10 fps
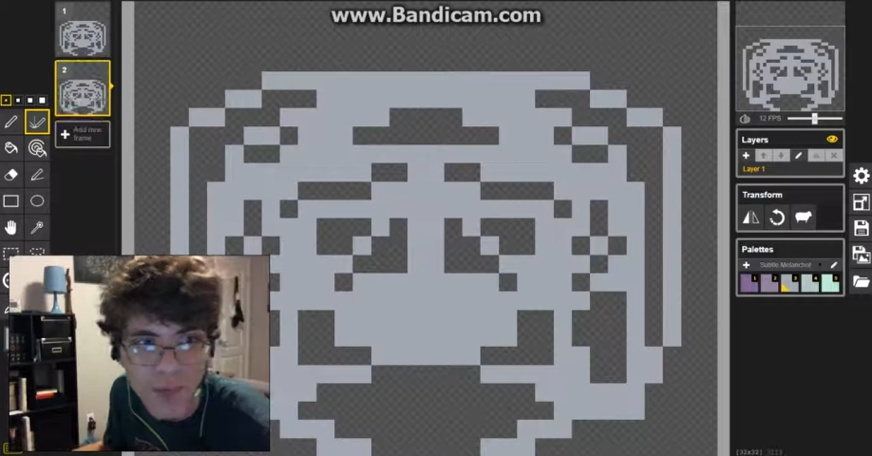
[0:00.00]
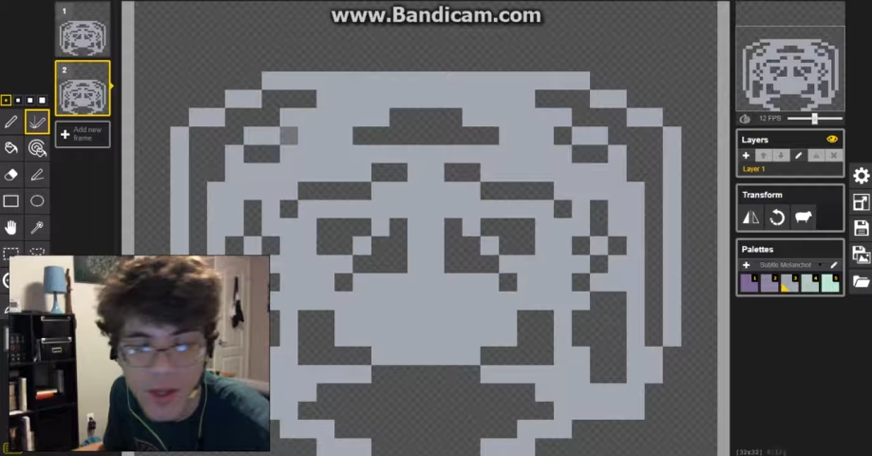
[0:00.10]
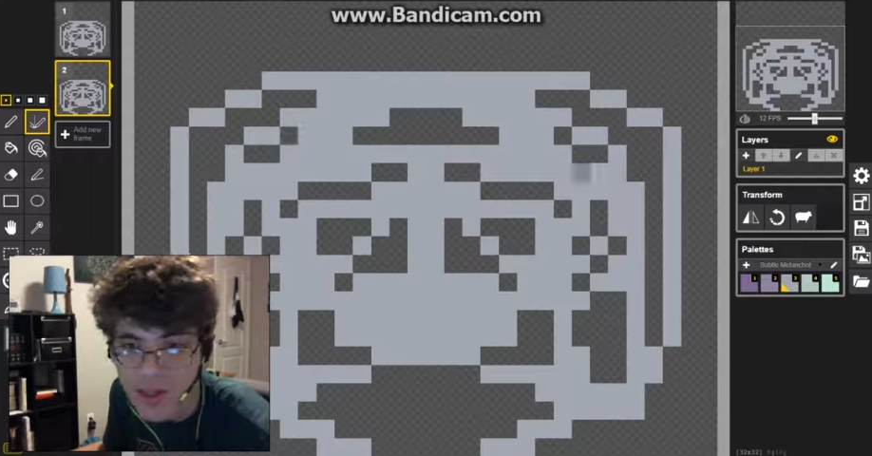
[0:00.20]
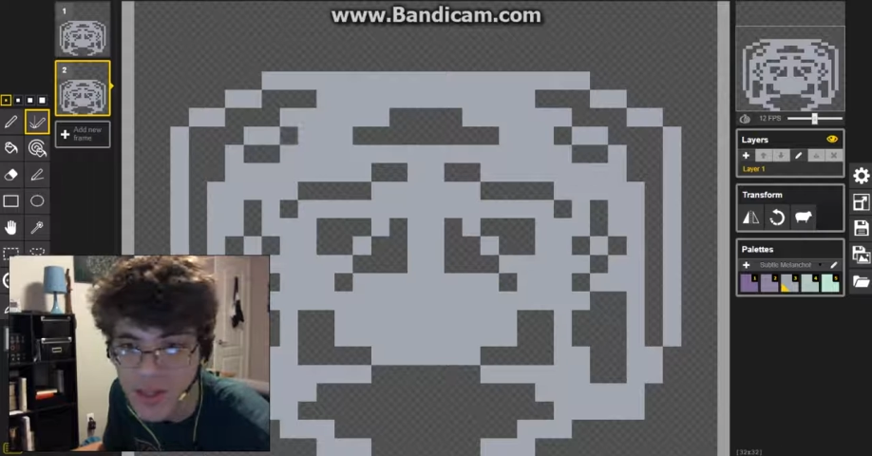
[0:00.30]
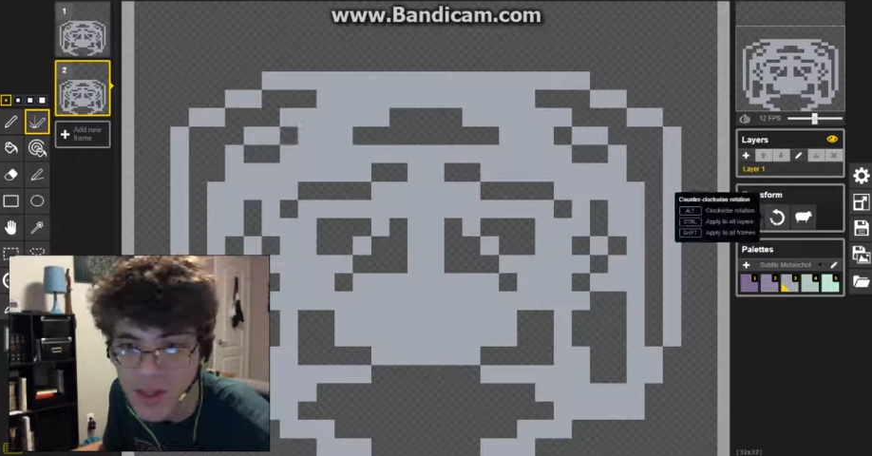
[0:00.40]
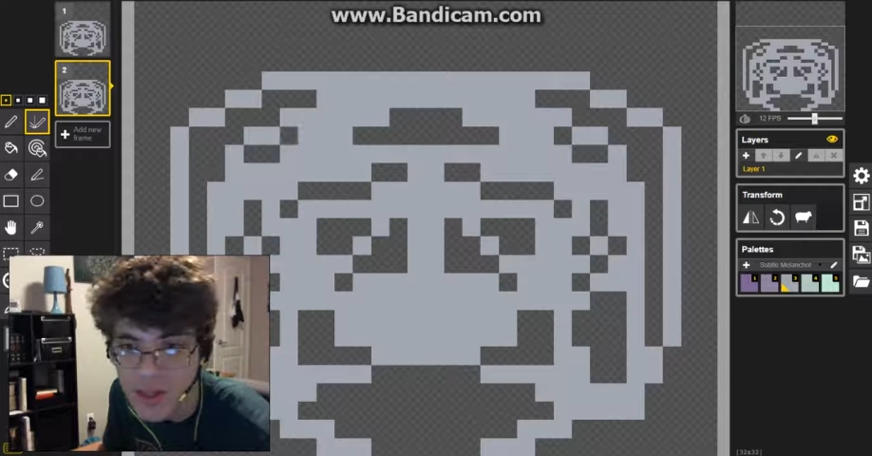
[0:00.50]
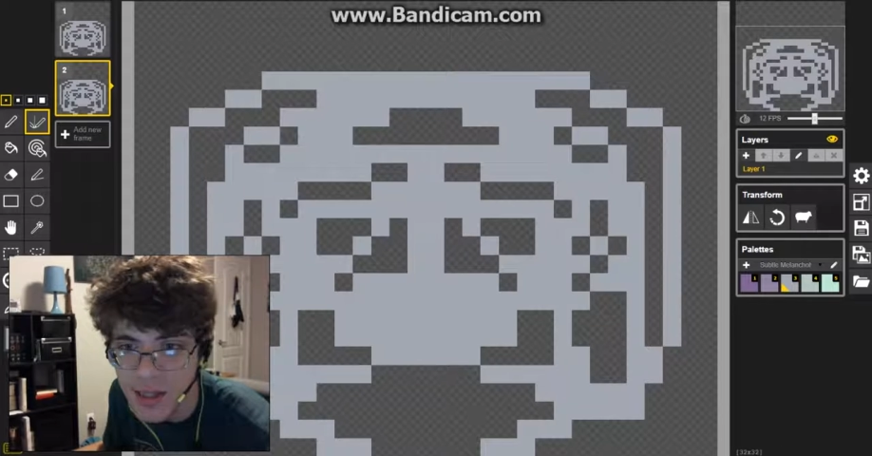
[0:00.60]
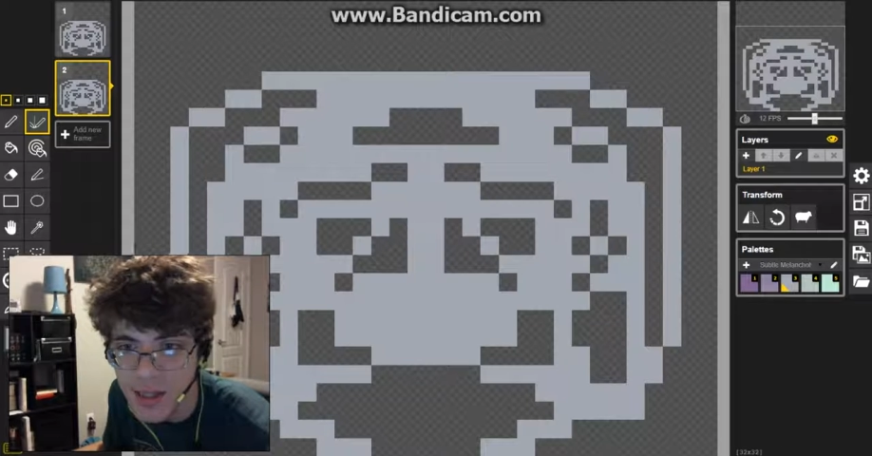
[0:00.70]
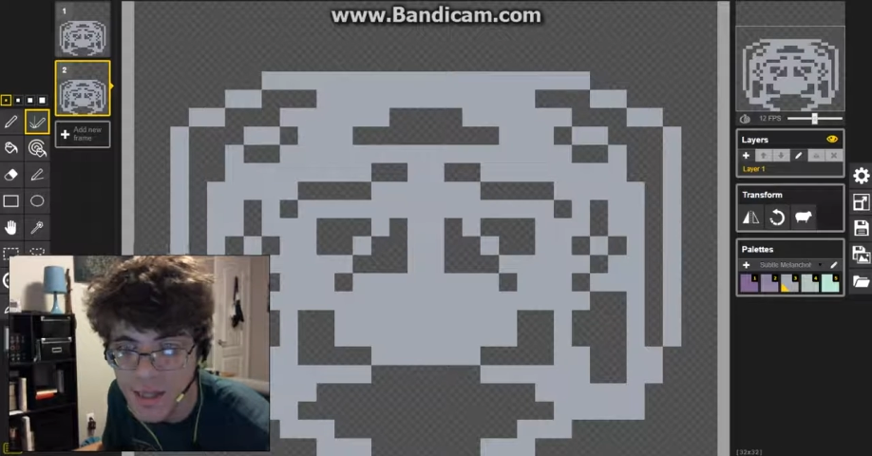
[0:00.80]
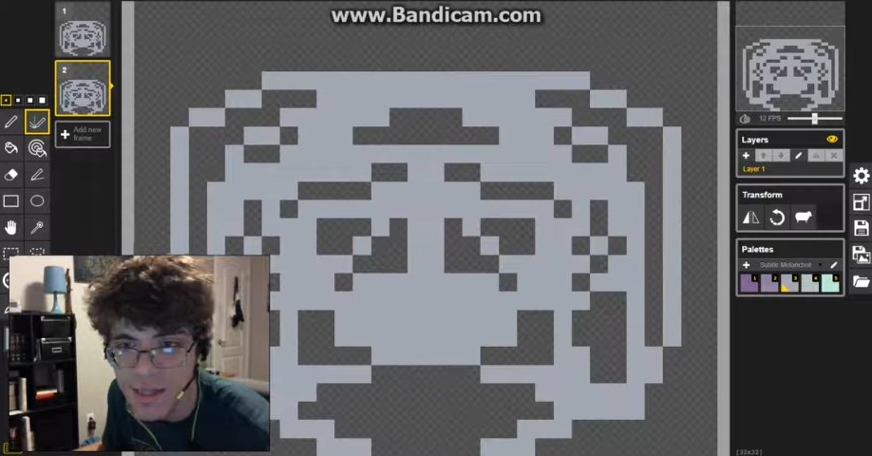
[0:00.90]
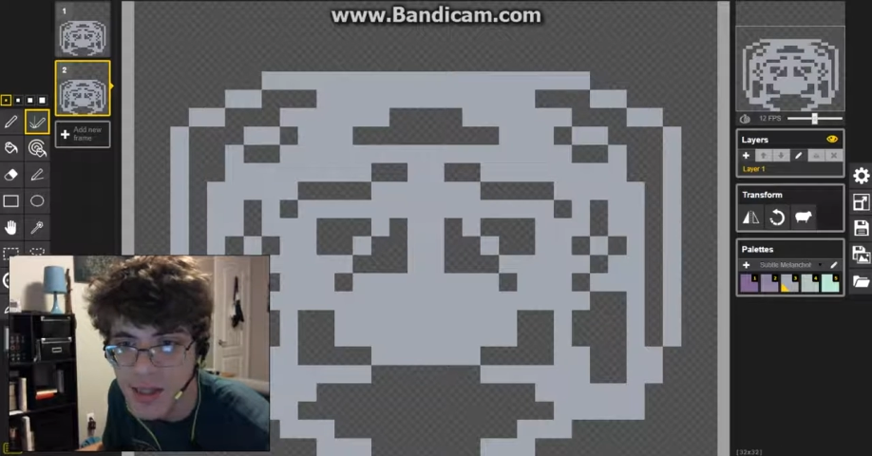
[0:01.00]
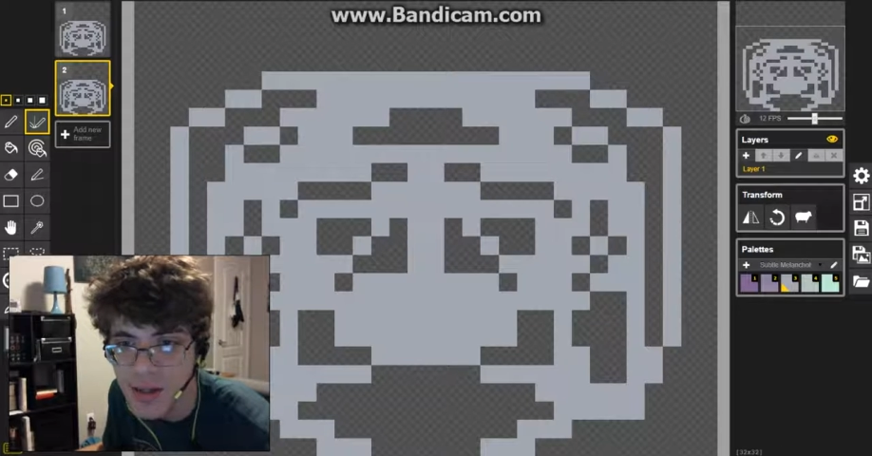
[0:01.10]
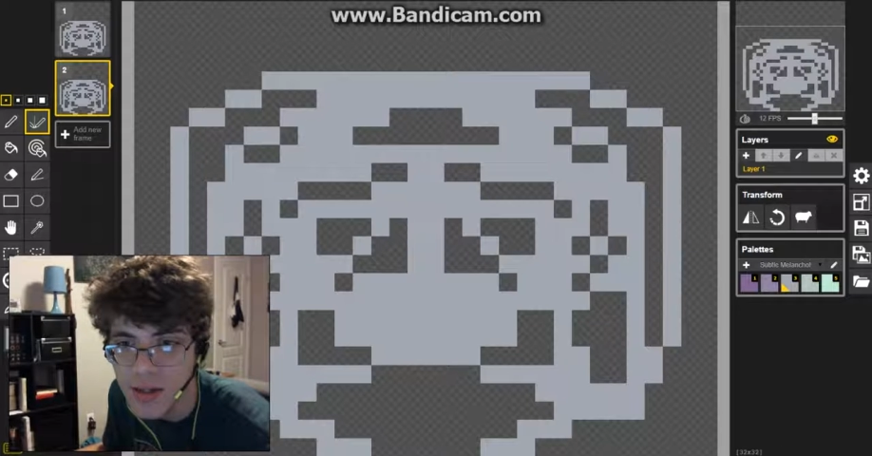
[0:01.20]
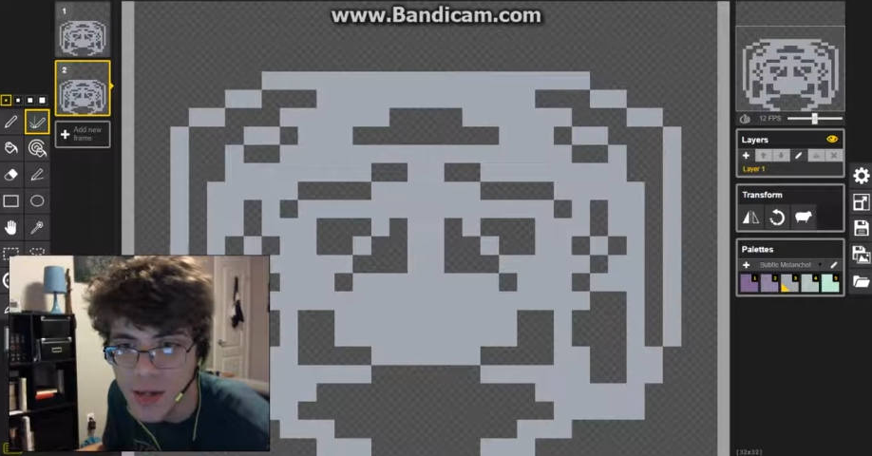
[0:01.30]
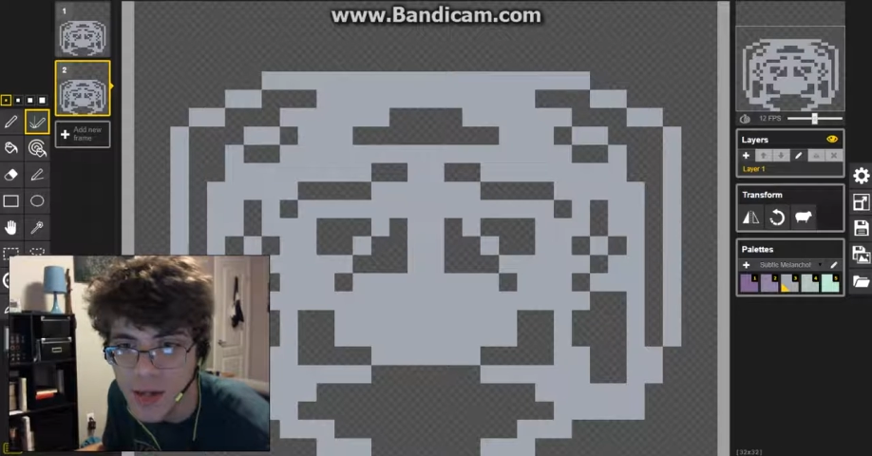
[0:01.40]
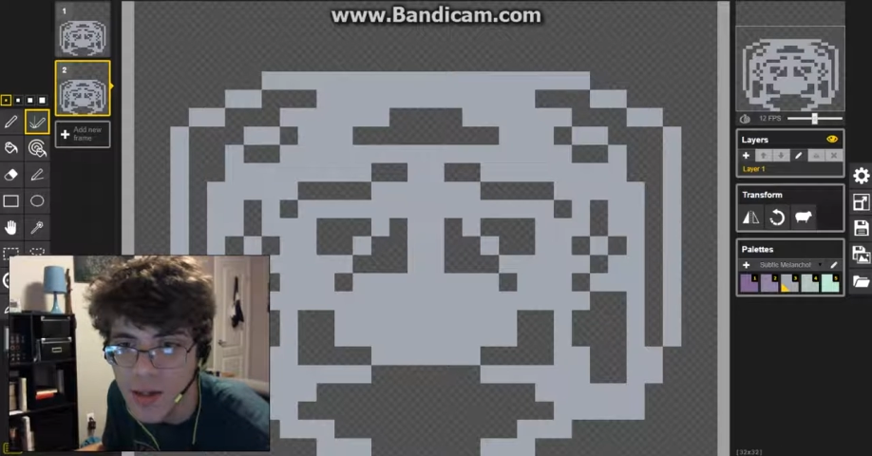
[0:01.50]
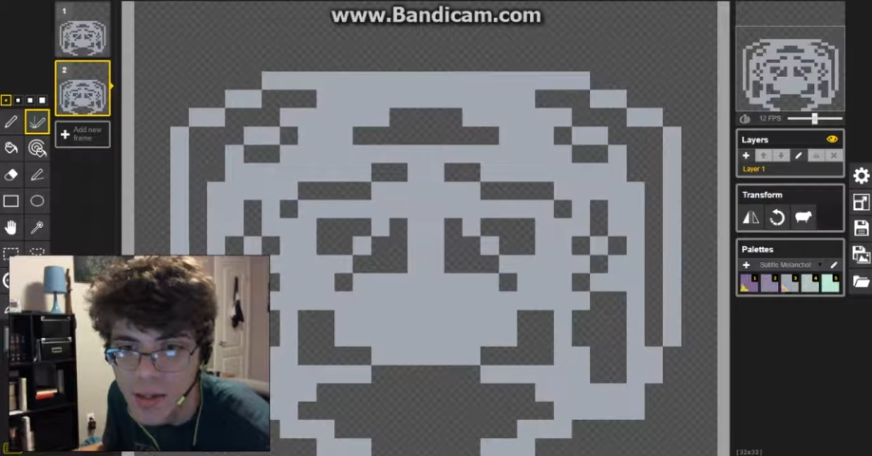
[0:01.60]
Also delete them and copy them